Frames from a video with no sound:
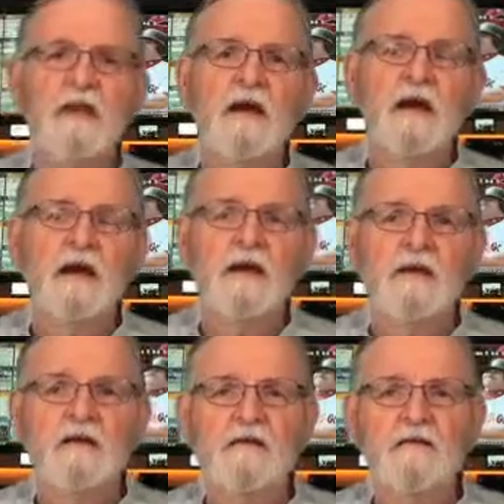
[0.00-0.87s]

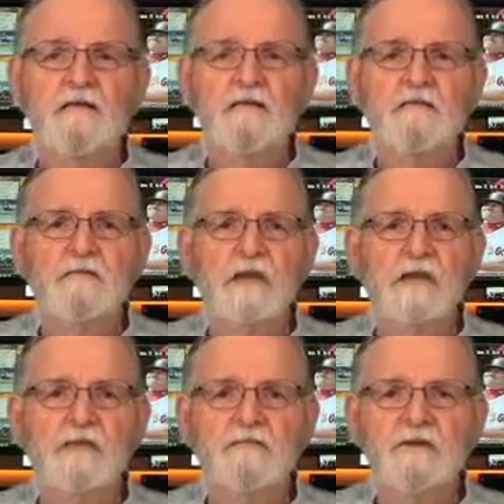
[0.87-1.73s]
They
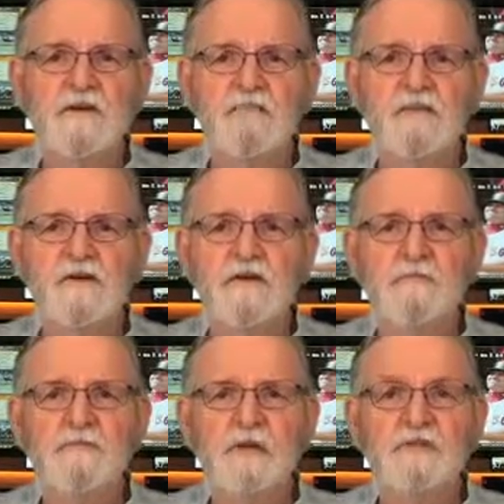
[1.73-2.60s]
lost a couple of
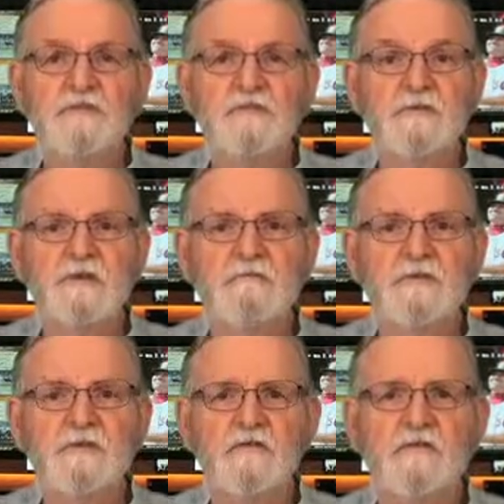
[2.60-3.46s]
key players, but they
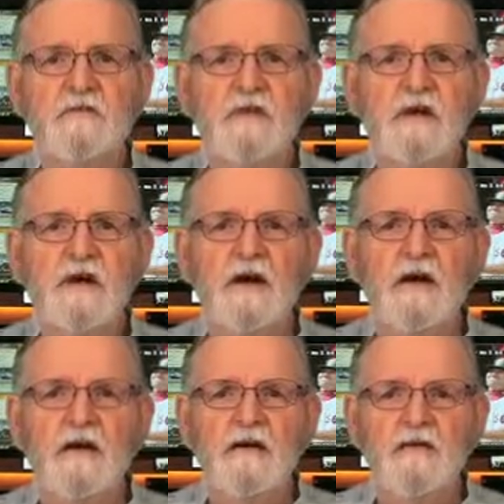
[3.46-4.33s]
returned
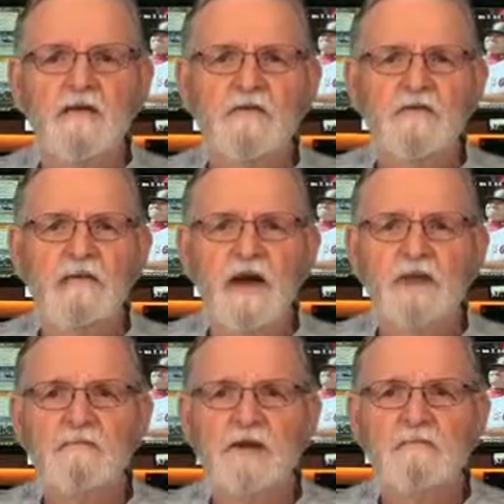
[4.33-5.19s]
3
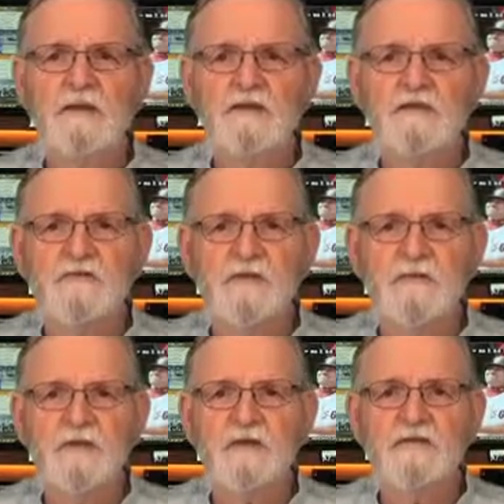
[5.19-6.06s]
dynamite
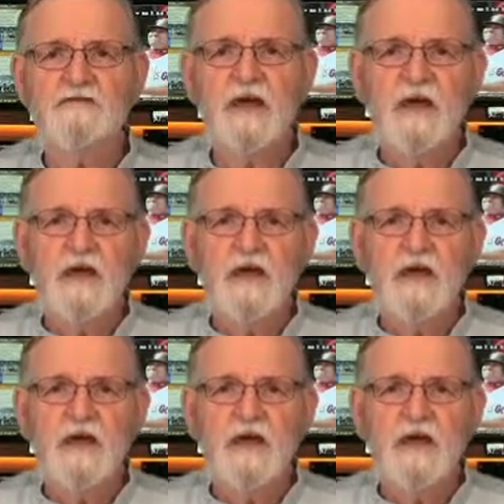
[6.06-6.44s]
basketball players.